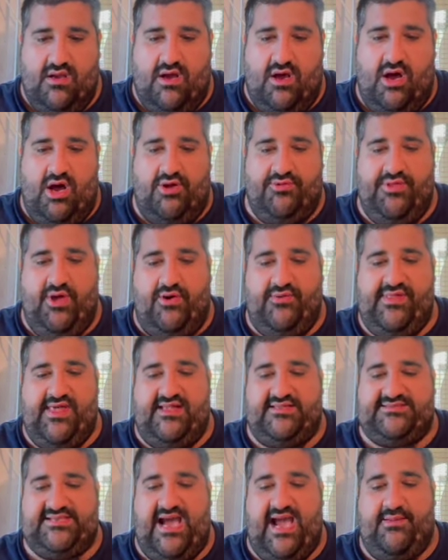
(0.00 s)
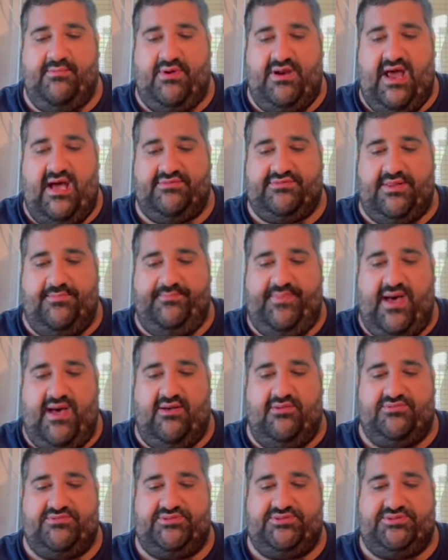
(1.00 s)
Although their time without the
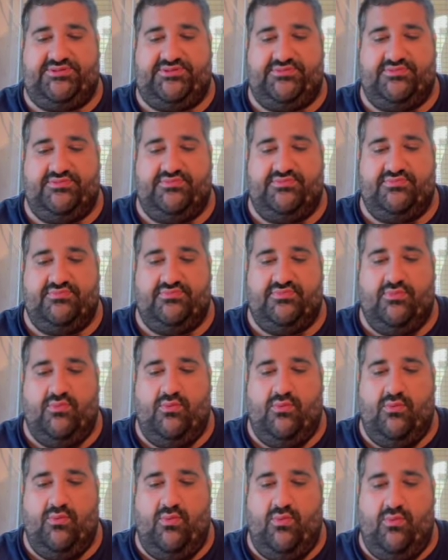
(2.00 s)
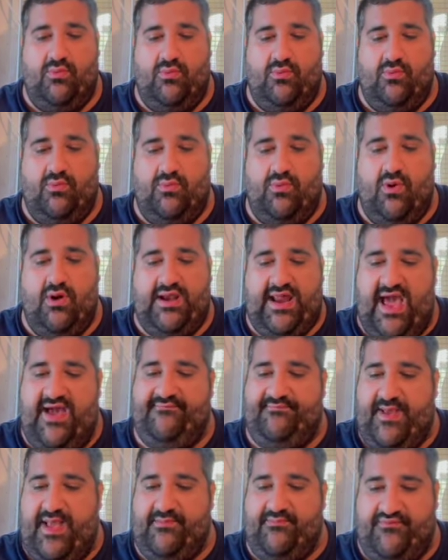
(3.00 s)
belts would
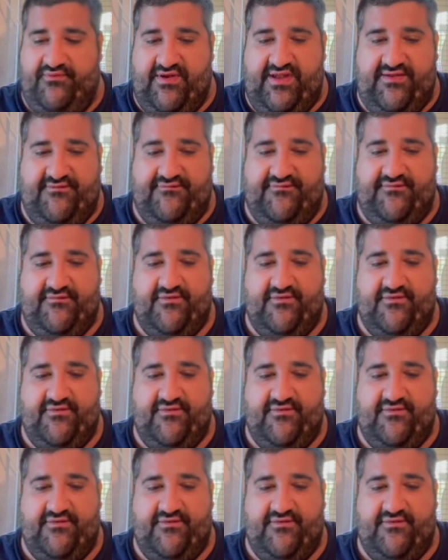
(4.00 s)
have been brief,